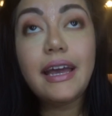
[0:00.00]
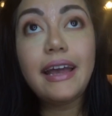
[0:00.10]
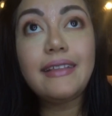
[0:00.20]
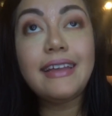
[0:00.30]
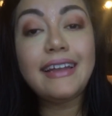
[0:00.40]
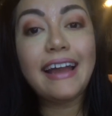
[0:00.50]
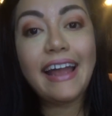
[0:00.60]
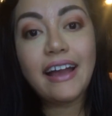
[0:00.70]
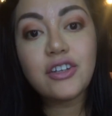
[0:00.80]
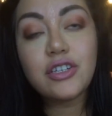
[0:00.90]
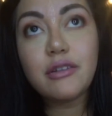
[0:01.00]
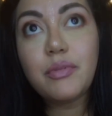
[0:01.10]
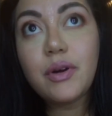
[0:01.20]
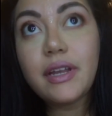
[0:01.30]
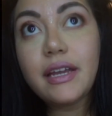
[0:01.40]
and then I actually
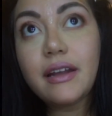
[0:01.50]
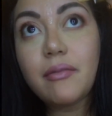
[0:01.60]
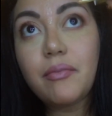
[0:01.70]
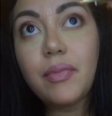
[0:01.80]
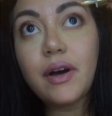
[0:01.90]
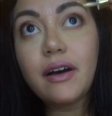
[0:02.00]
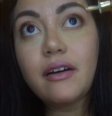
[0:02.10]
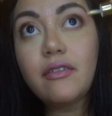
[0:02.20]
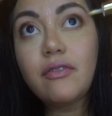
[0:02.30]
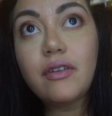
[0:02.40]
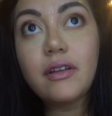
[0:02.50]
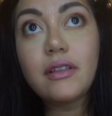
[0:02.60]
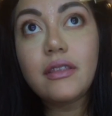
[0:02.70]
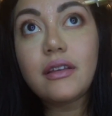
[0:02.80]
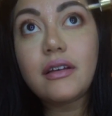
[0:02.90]
put it above
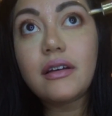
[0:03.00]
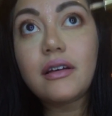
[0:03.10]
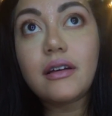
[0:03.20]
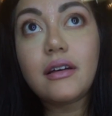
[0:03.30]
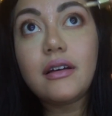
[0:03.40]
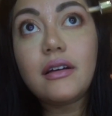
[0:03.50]
the